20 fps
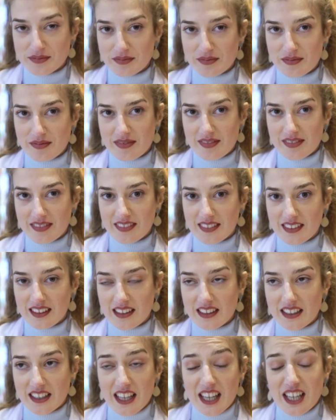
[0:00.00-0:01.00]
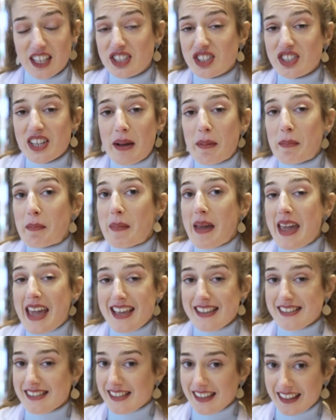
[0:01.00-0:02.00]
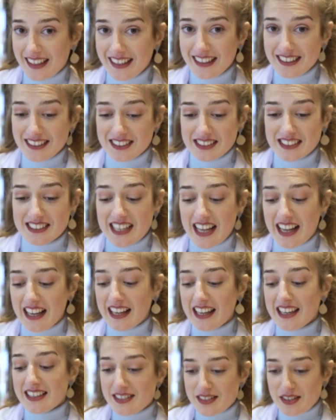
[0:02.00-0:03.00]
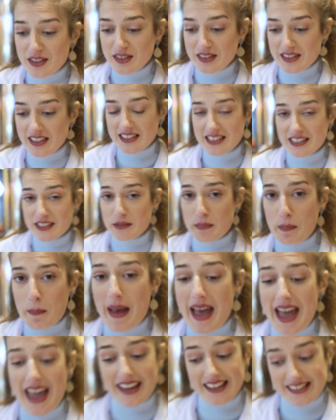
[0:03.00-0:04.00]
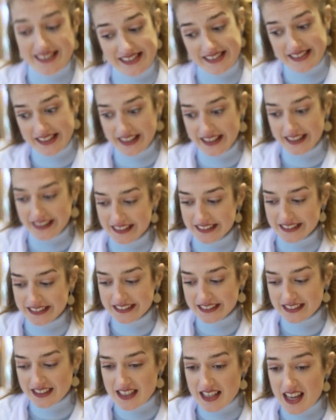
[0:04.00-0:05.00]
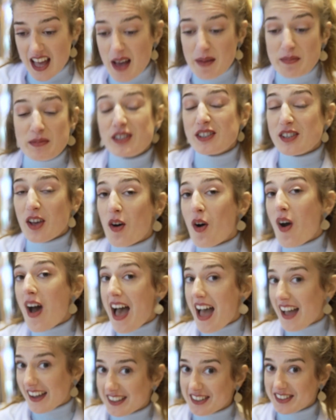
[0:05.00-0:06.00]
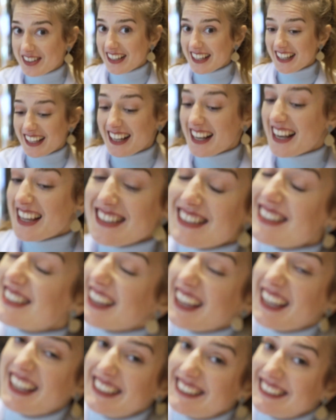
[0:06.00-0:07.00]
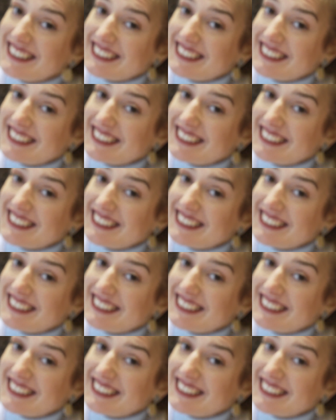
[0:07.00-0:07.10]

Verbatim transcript: you think? It's amazing, delicious and spicy. I'm so hungry. Let's eat.